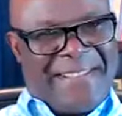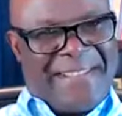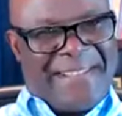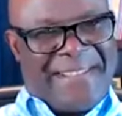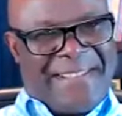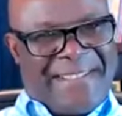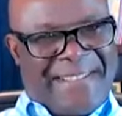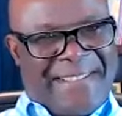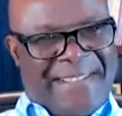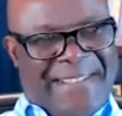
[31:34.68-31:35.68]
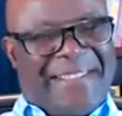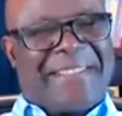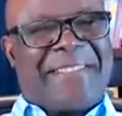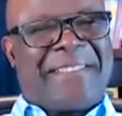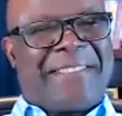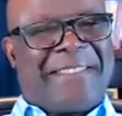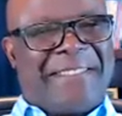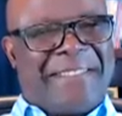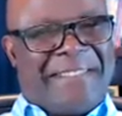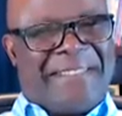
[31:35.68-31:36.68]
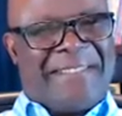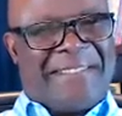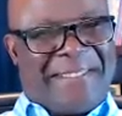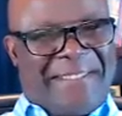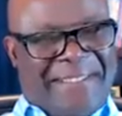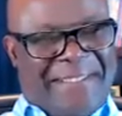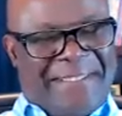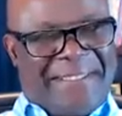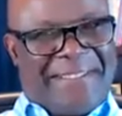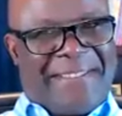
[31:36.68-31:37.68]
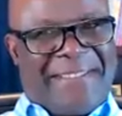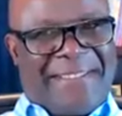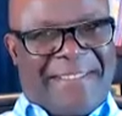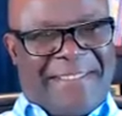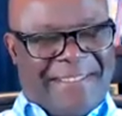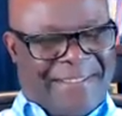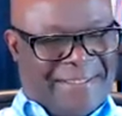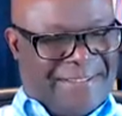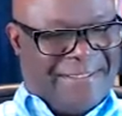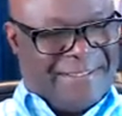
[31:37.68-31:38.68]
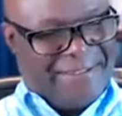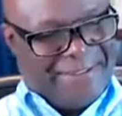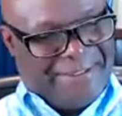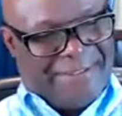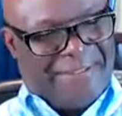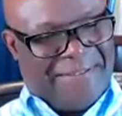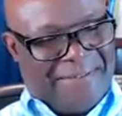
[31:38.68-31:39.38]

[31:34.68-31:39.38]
No words are spoken by the person on screen.